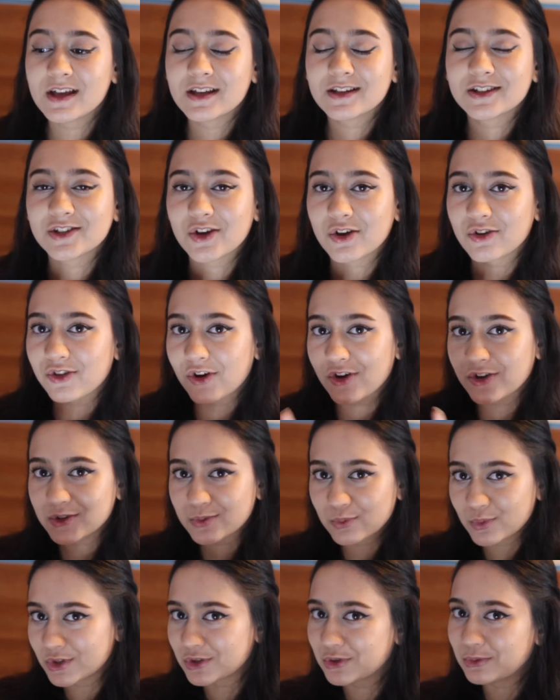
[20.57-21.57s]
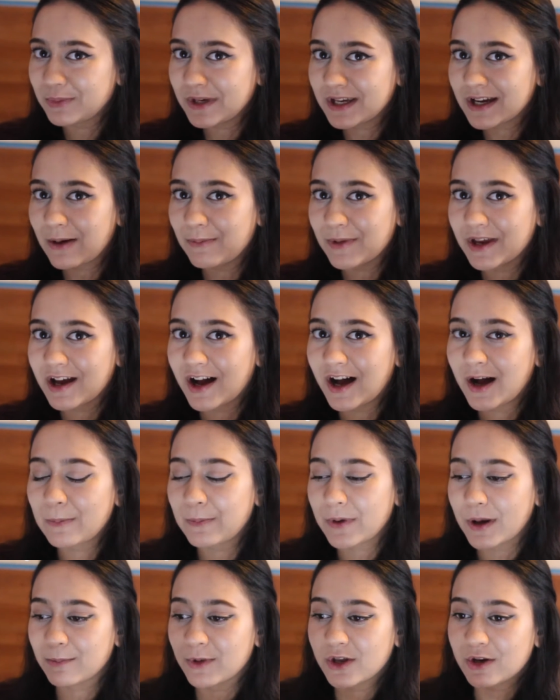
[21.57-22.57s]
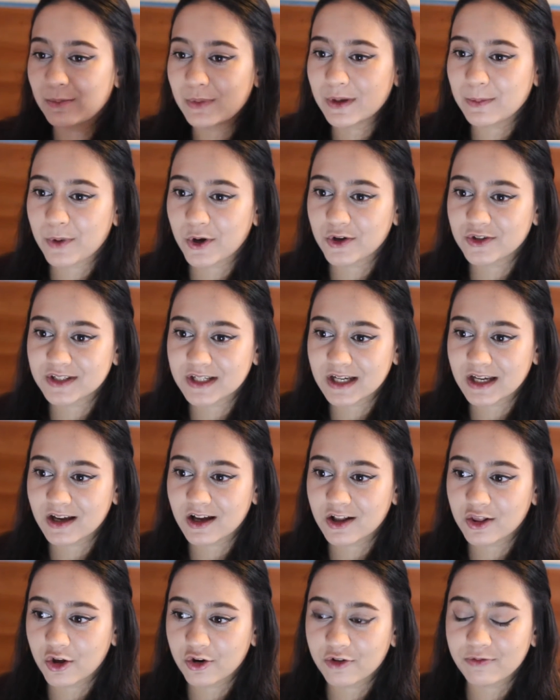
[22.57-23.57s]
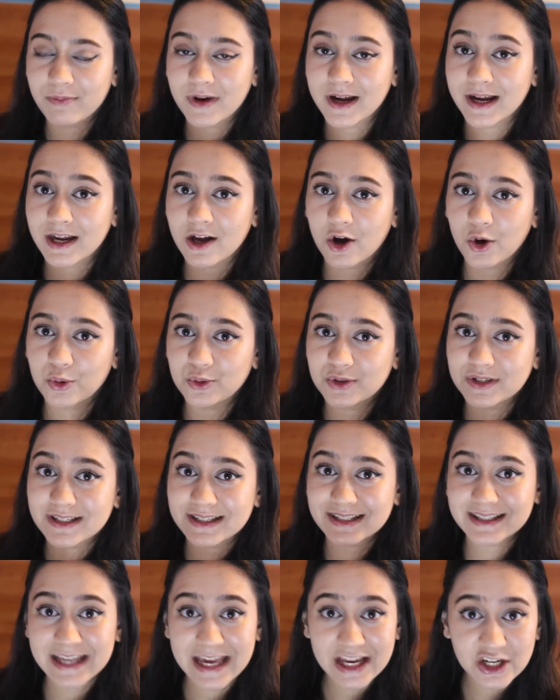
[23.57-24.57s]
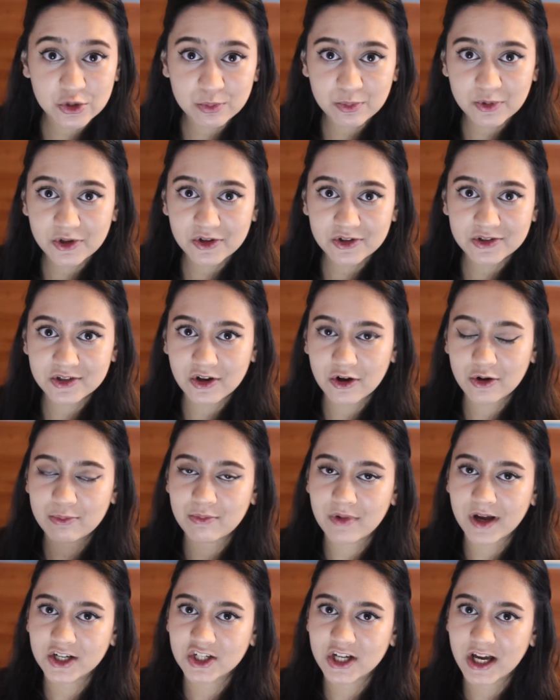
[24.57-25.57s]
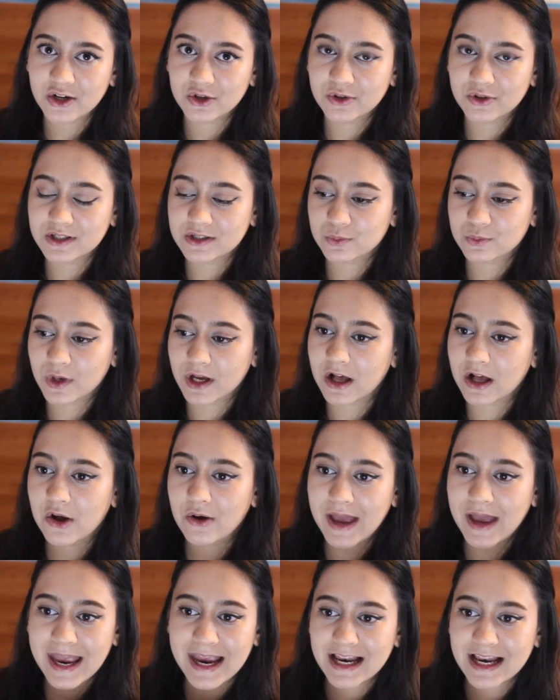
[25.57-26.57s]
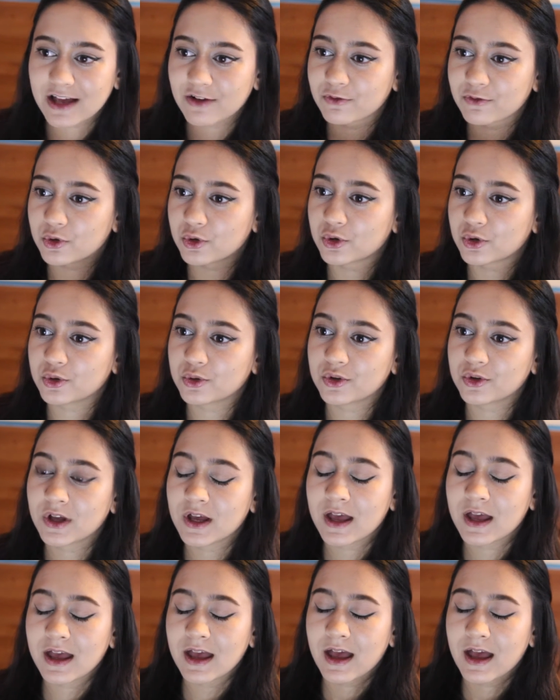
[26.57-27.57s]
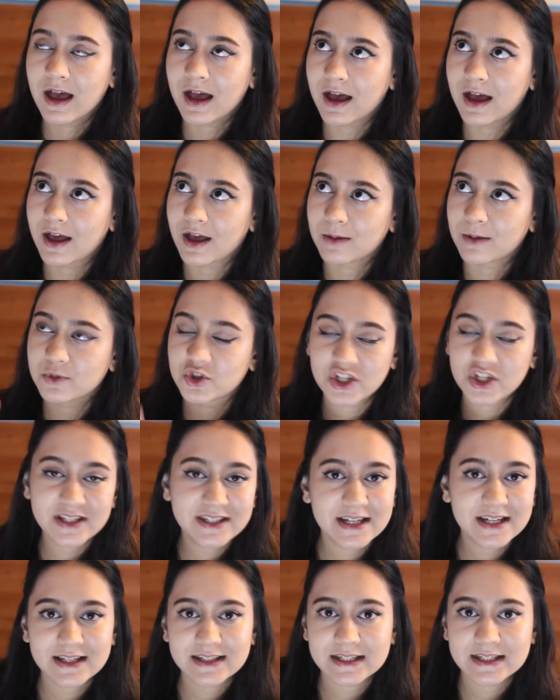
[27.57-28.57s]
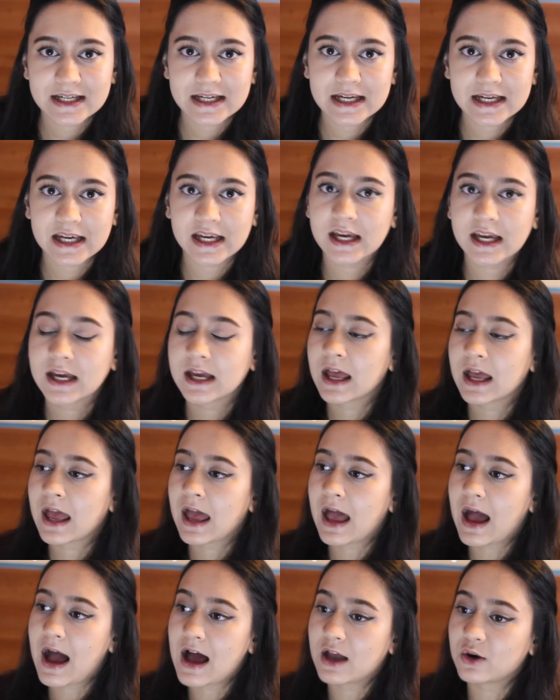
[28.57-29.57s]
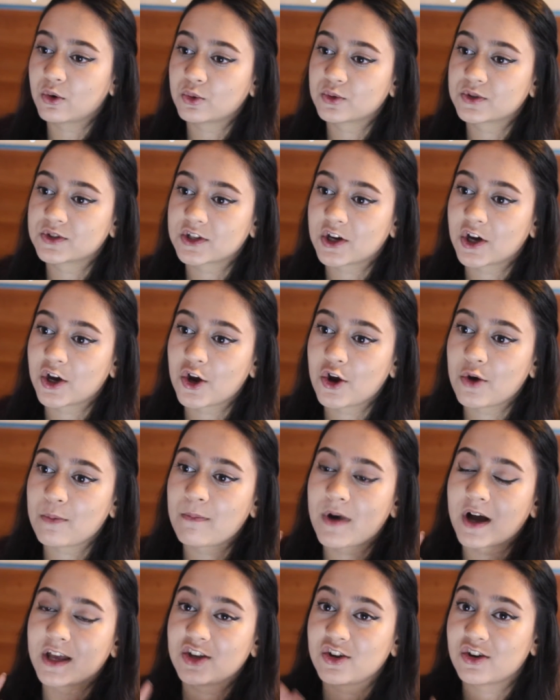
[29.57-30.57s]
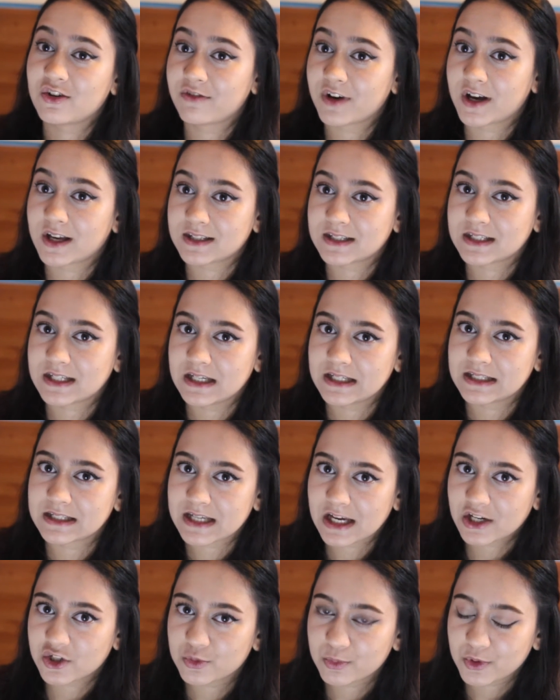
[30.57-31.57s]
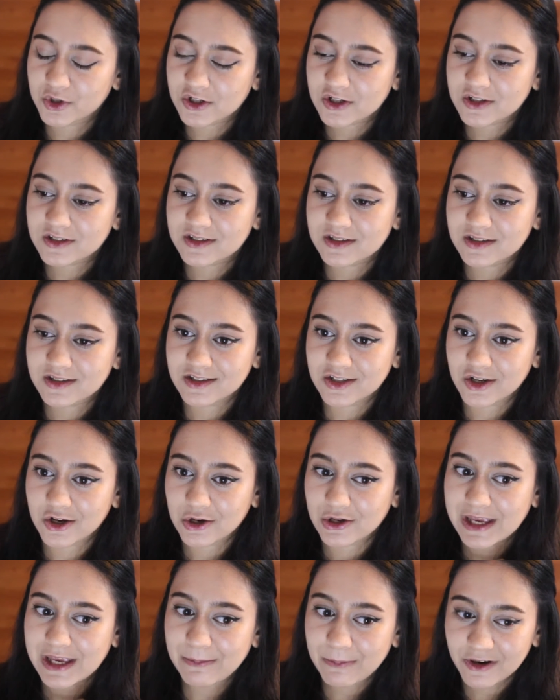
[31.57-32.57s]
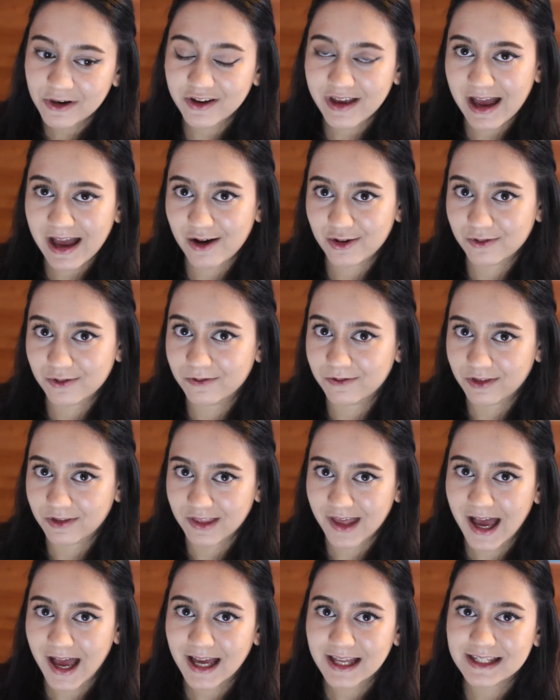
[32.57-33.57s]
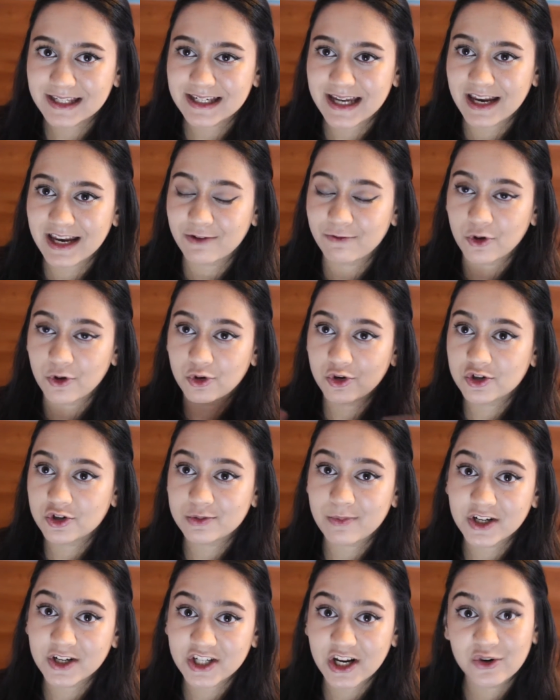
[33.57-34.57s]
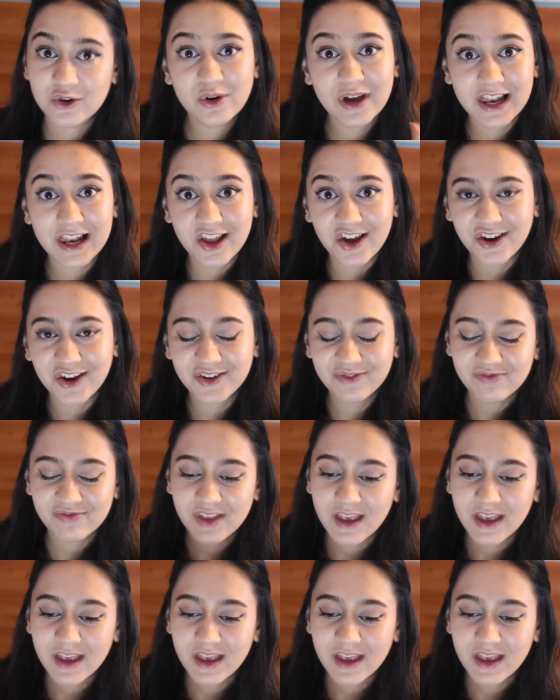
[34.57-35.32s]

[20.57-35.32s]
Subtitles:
So those will be coming up. I'm going to be posting a lot of my old sketchbooks on my channel as well, A-level, GCSE, and also my university sketchbooks, so keep a lookout for that. And if you're new to my channel, hello.